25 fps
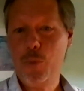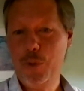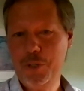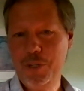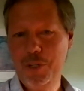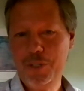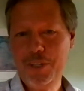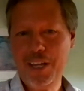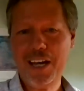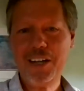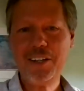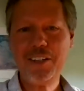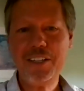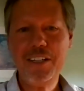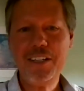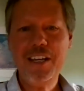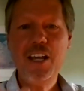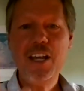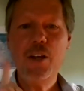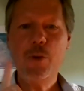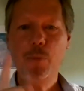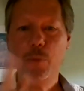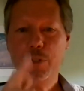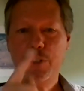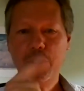which is
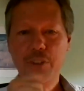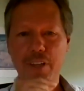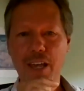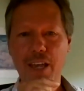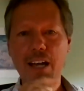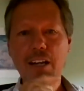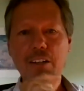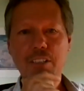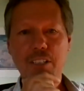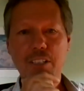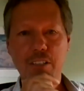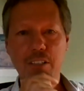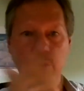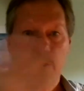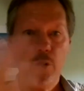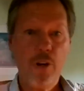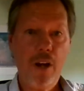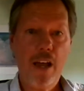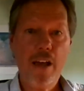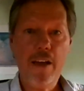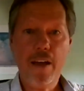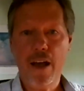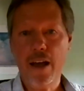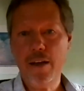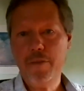actually, which is actually, so
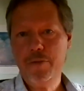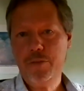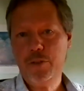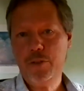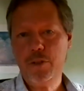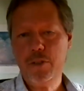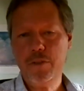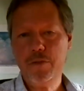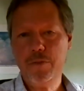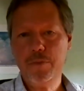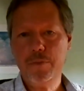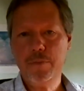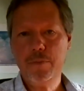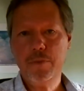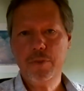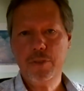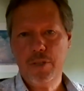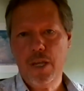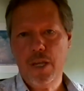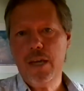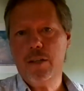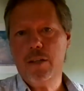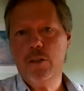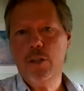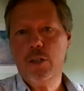I, have sort of
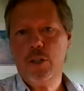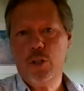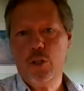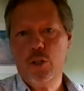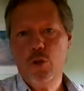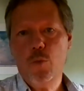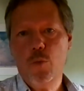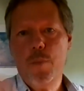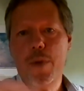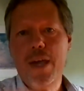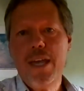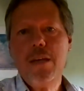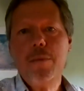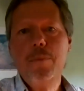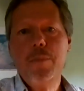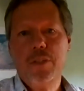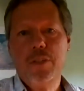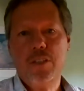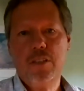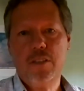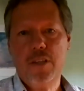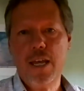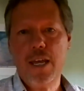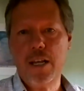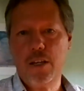said, look, you make
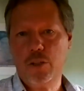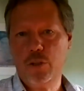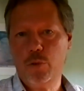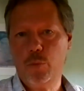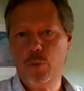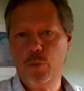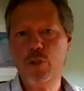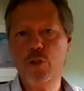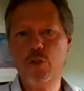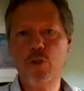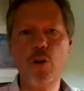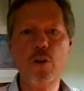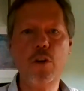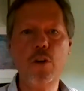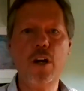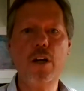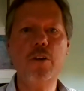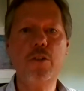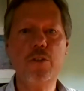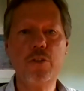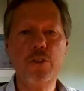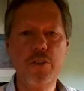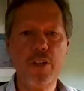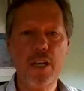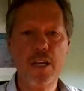mistakes when you don't
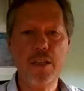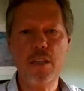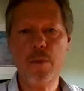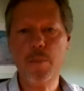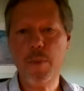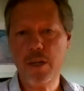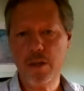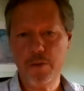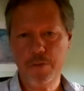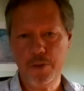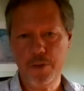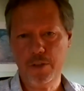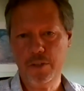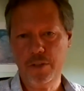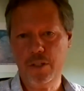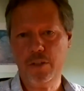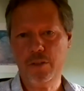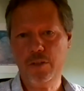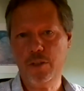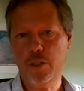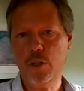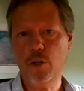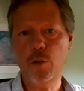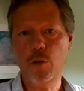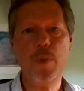understand the
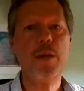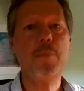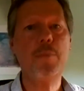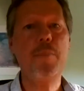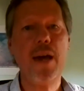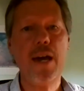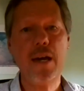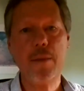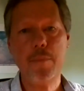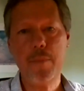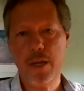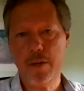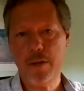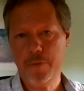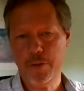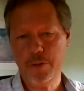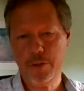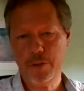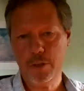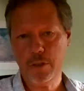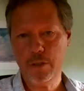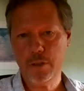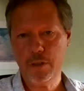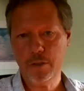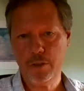metaphysics and you make bad
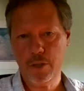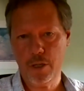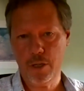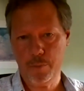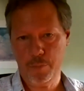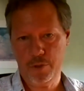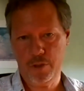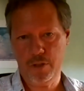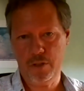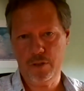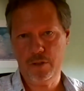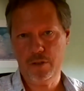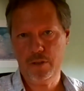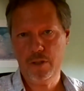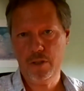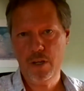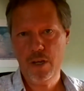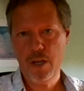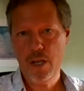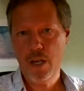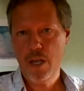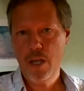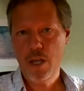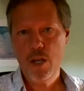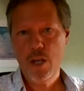metaphysical assumptions.
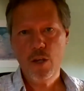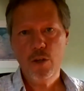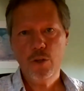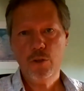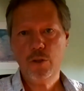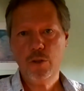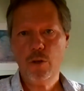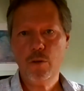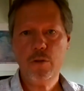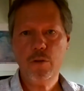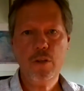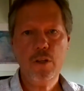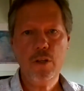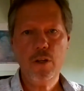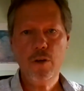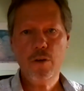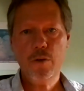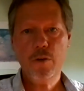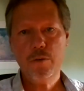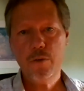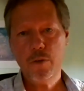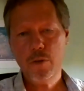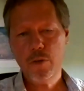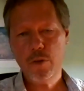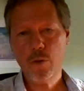So, you
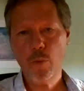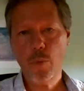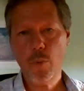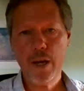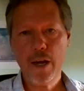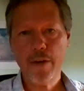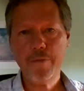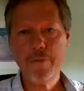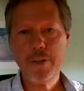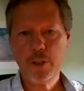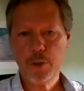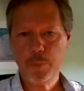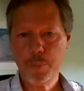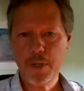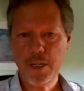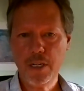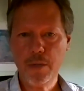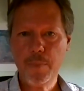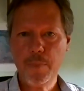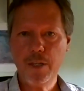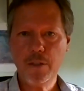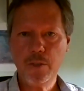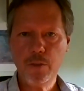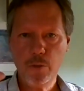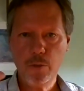know, the way I've explained
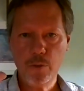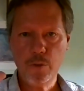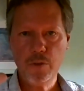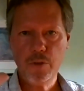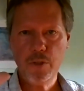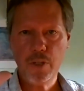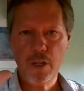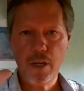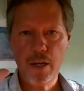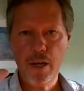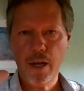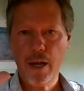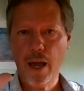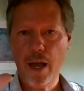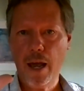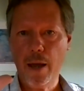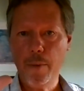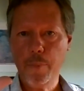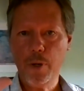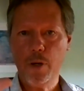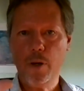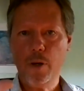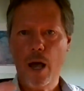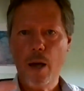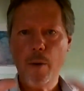to my students, I,
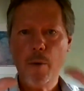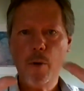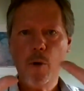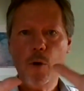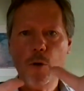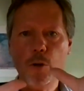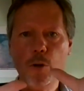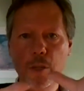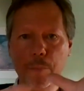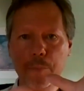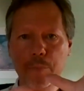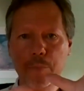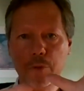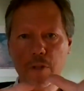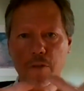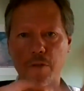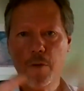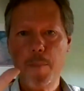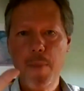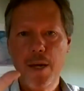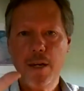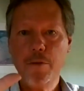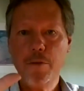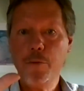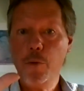I will, I will hold up sort of
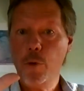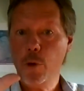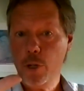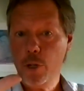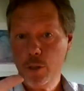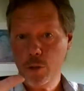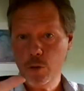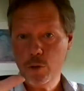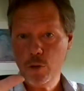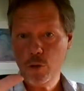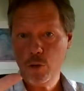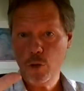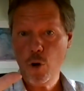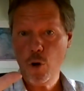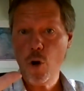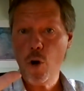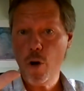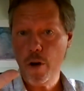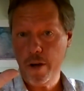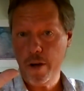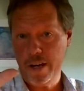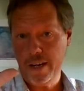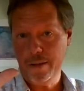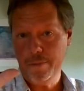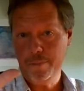a metaphorical
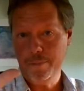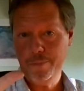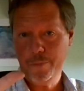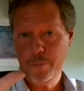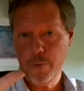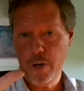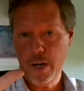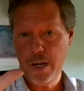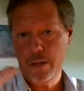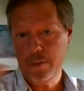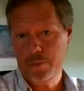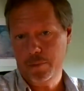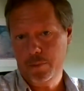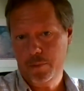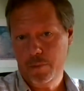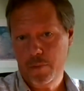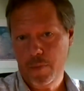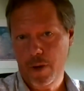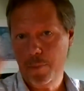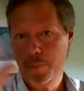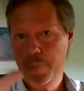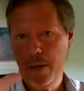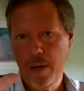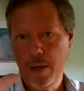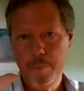coin, right?
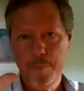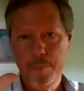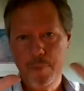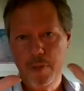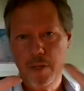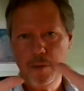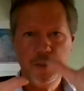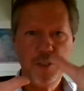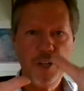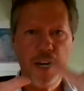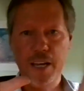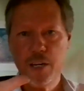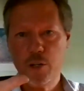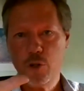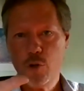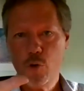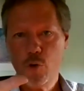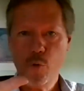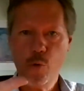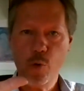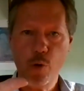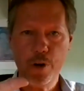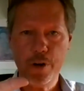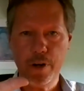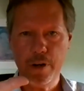A, a, a giant
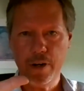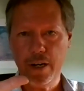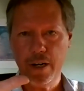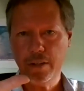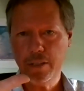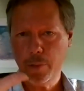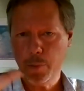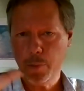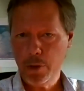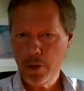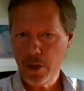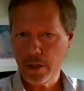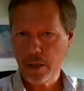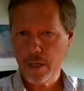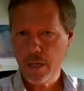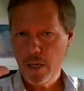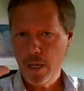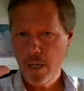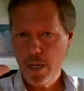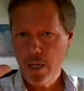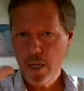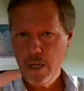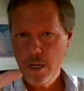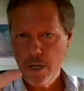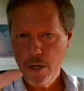quarter. And I say, well, look,
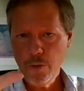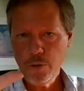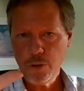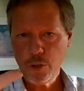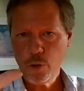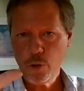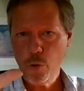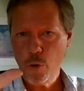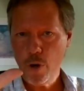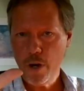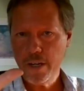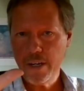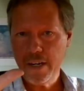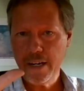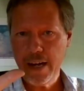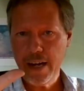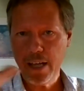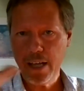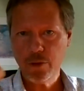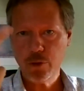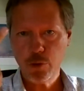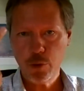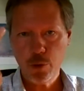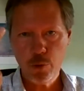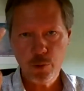here's a coin and it
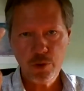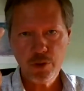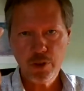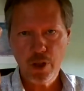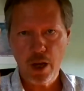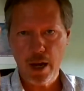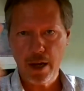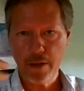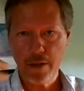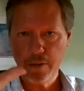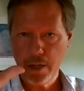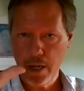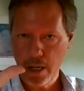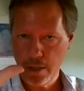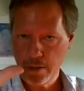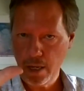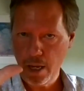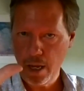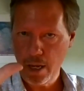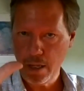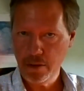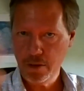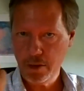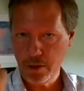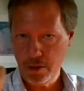has two sides. It has
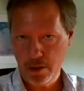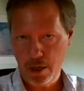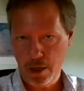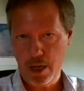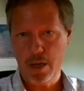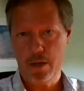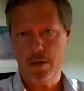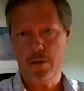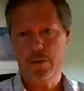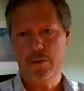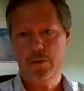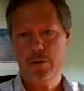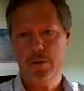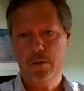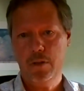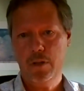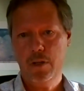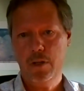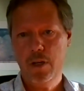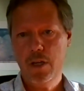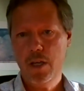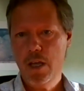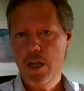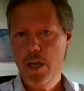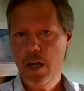heads and tails.
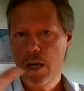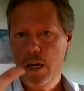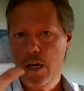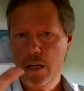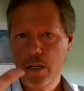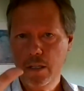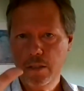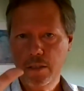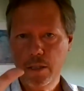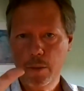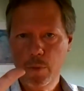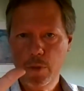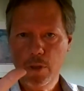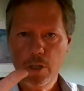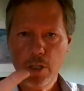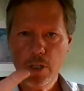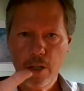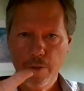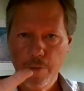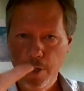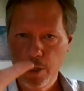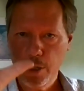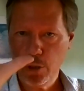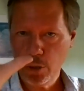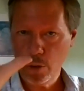And I say, well,
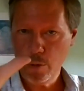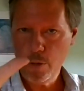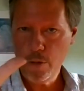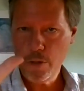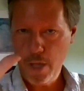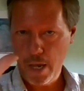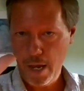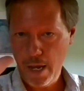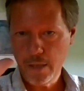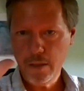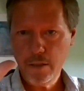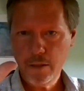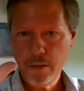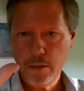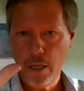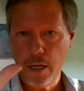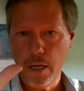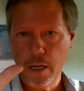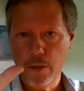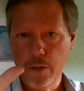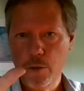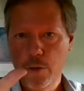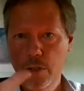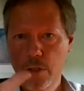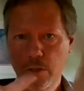look, if I show you the head
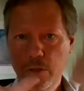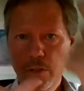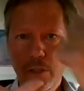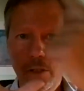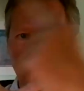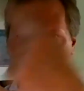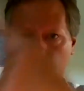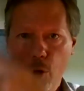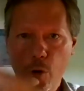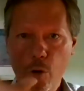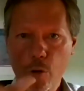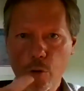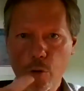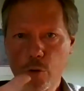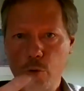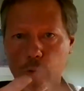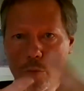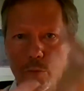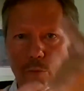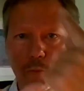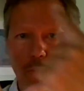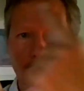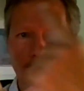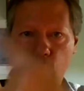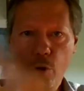side, you can see the whole,
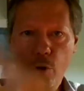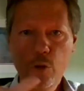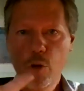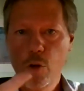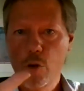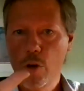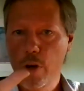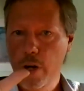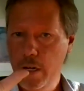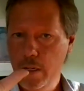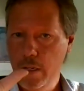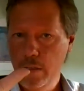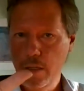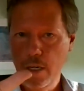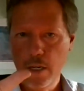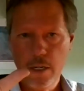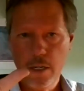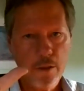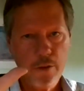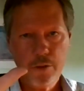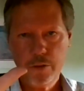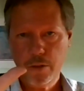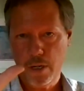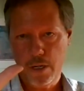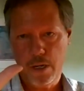whole coin
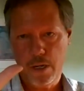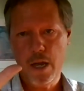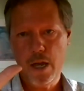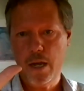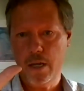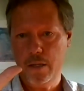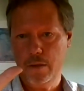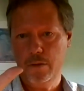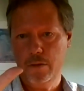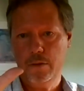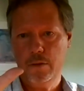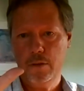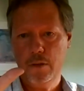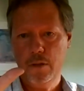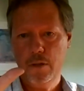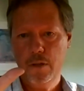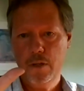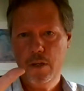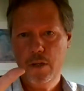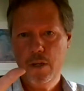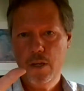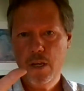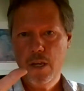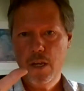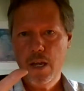and it looks like heads.
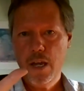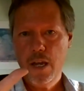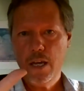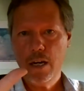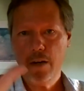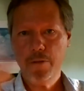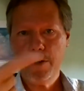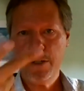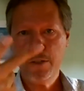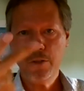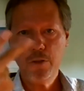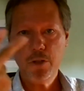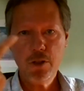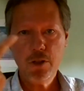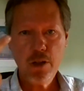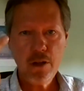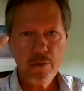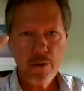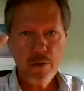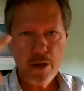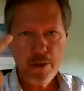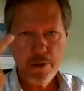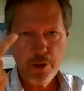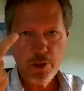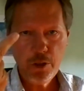And if I turn it
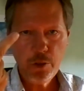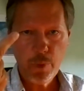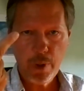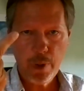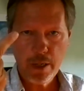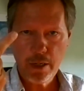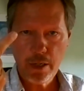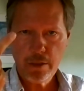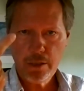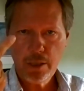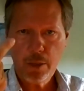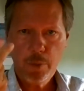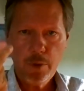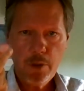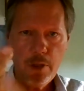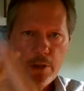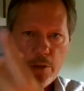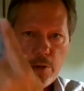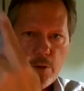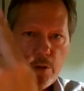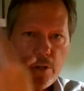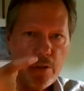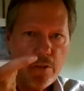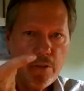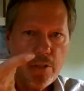around this way and I say, well,
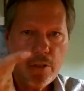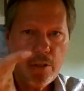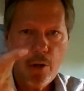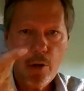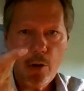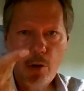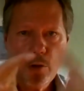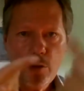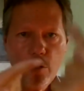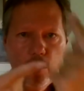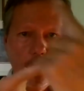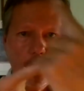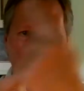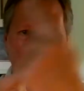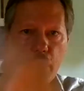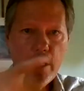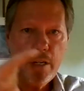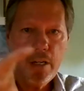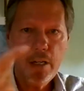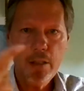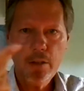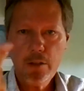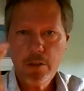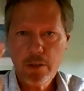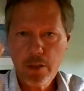look, you can see the whole
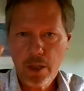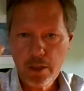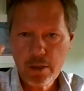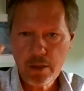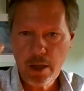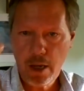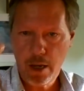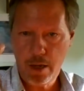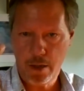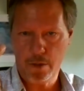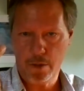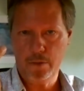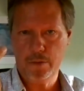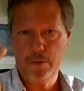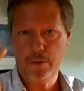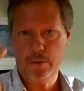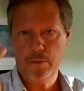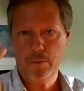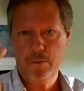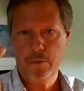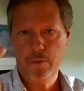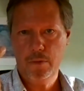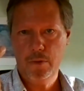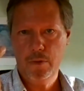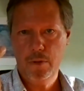coin, it looks like
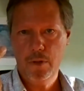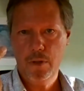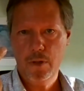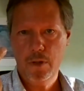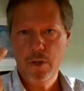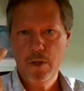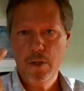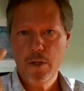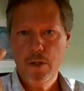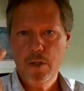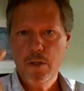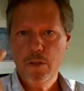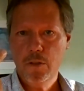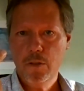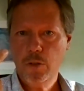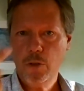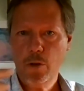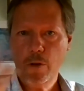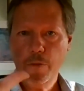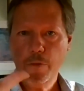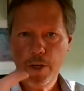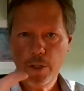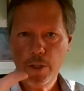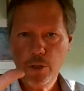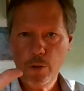tails.
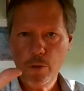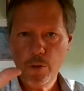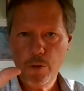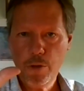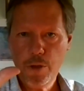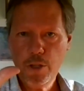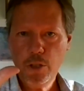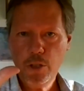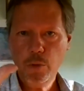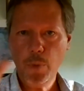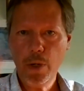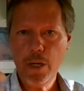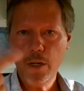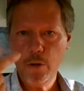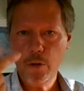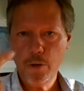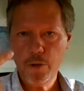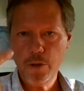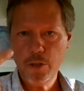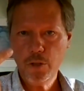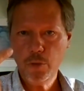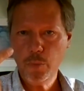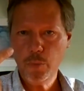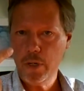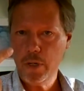So if I show it this way
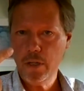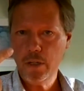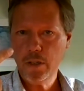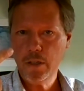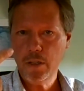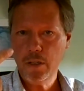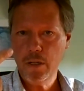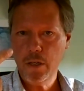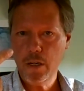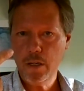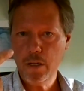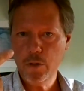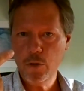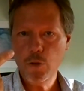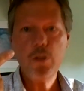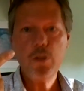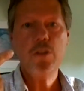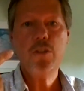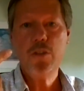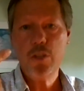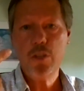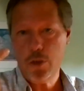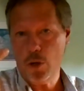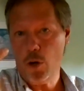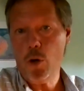or this way, you
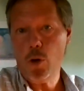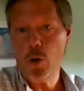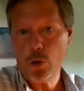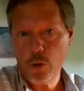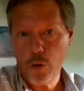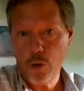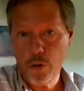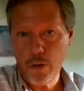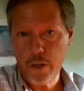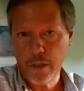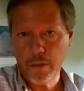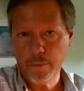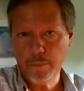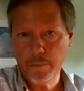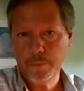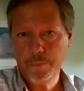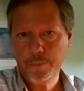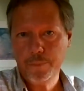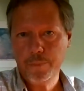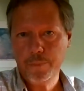can see the whole coin.